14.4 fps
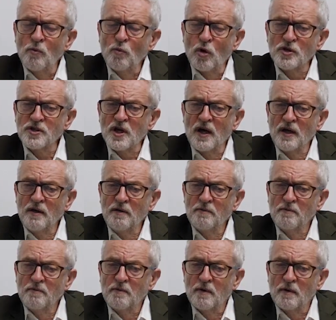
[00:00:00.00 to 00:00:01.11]
Was
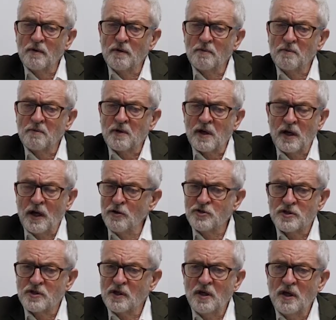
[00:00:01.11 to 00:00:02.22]
I
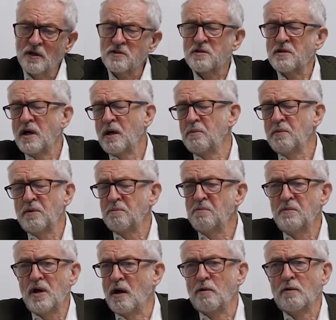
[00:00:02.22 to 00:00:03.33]
close to Keir Starmer?
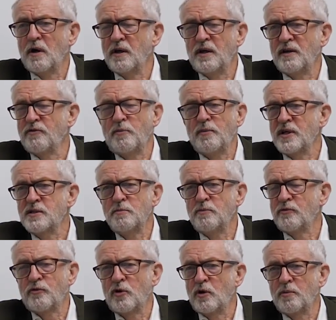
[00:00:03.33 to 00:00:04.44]
No, I'd never met
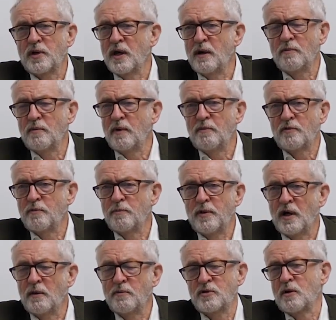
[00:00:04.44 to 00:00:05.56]
him before he became a Member of
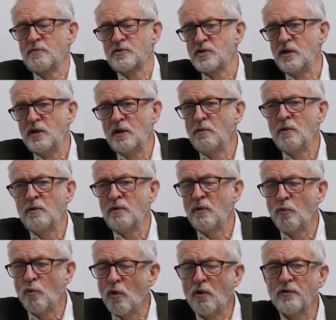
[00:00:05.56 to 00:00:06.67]
Parliament. Obviously knew who
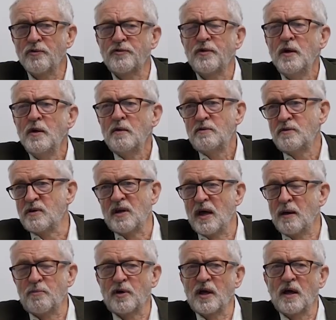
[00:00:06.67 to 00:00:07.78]
he was, his
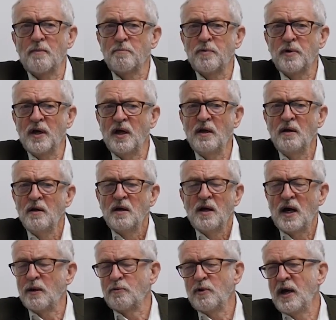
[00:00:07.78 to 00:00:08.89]
neighbouring MP.
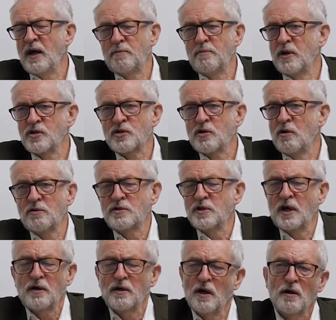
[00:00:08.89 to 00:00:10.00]
Had we had much
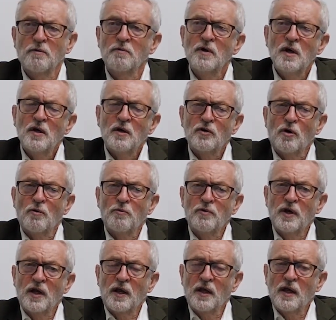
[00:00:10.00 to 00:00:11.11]
contact? No, not
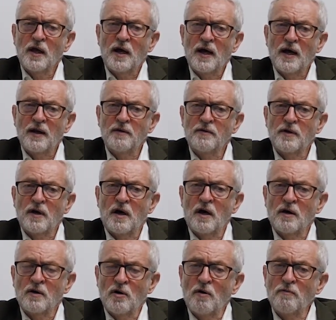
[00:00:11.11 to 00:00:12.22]
really. And
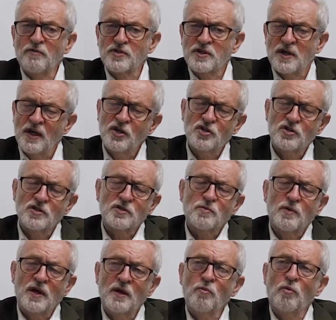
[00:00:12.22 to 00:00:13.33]
our
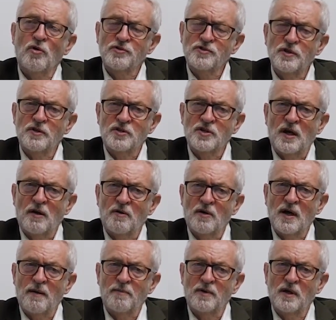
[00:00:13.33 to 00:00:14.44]
conversations when he was in the shadow
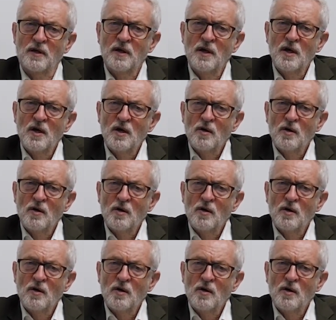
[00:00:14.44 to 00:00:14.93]
cabinet